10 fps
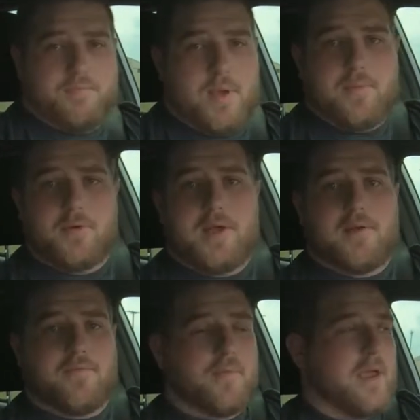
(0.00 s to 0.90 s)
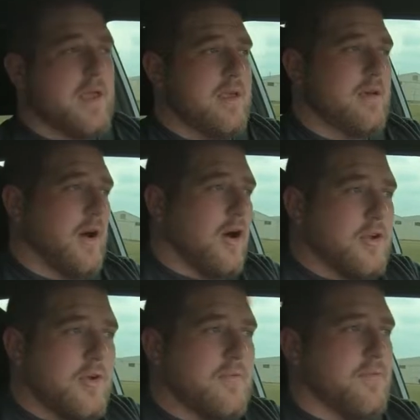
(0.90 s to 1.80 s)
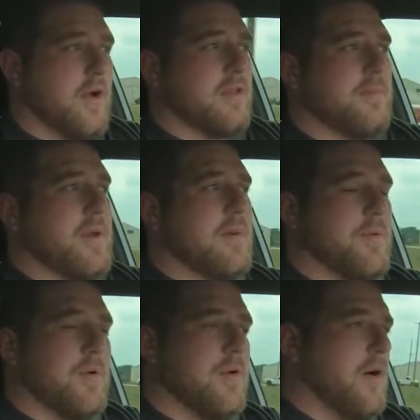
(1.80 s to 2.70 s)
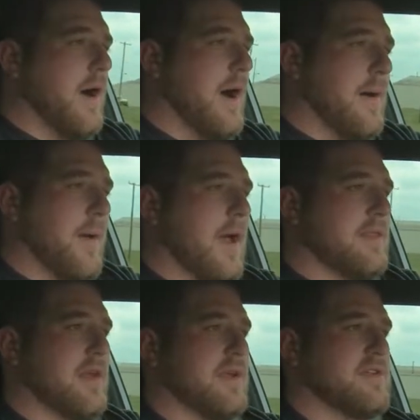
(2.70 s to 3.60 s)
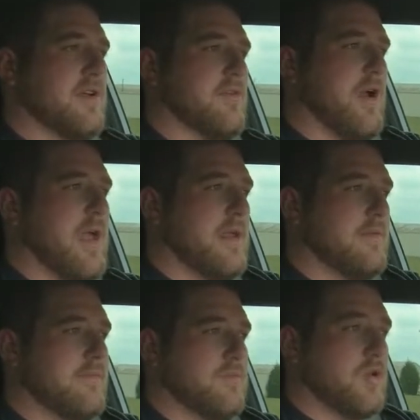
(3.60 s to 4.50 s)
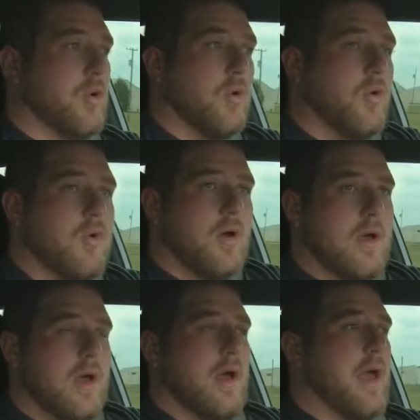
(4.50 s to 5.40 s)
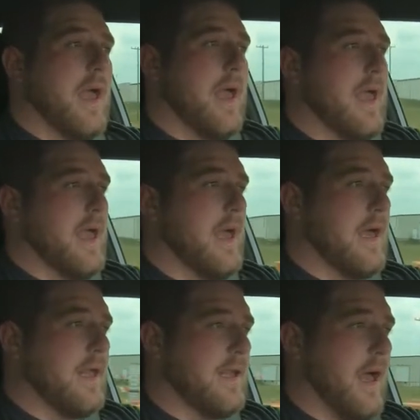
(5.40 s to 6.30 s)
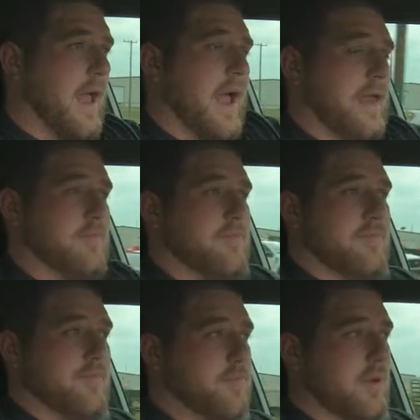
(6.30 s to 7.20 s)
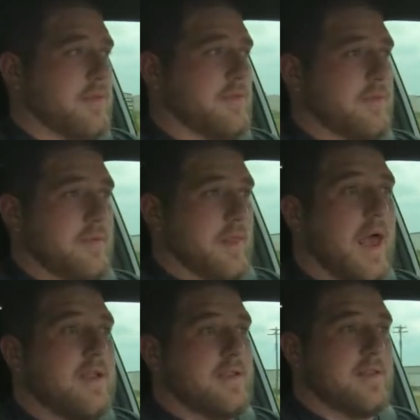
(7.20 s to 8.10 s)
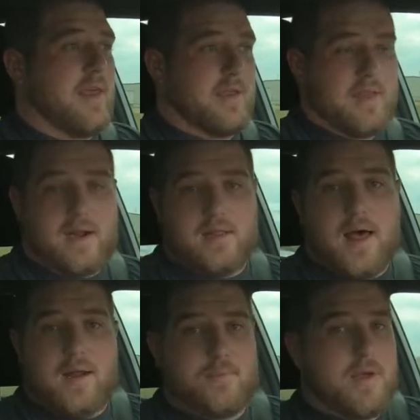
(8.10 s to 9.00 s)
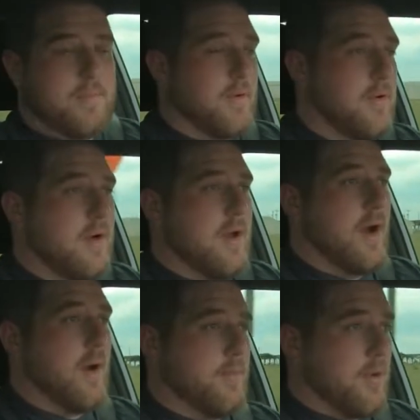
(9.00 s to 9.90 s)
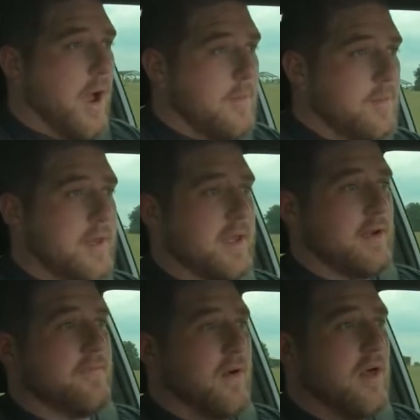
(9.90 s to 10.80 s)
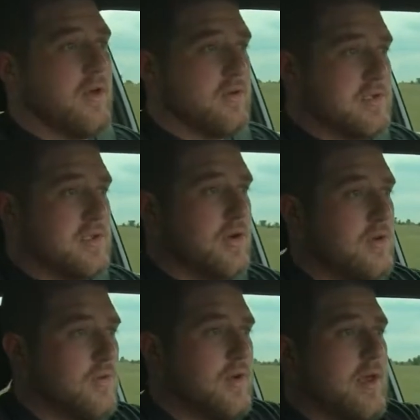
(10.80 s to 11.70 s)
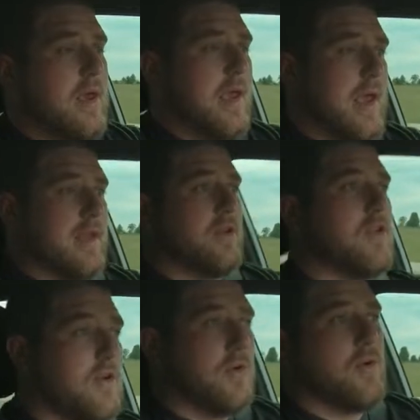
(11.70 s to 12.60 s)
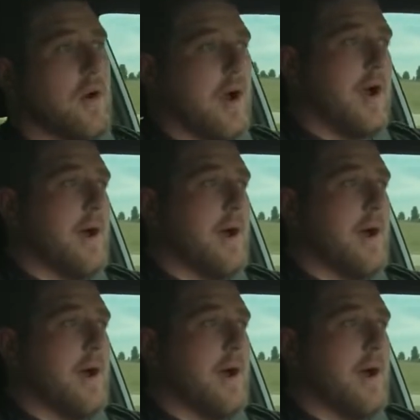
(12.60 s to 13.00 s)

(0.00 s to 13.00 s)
people did it for me. I'll do it for other people. I think it's a great tool, and I would like to think that a lot of people are probably going to follow suit and do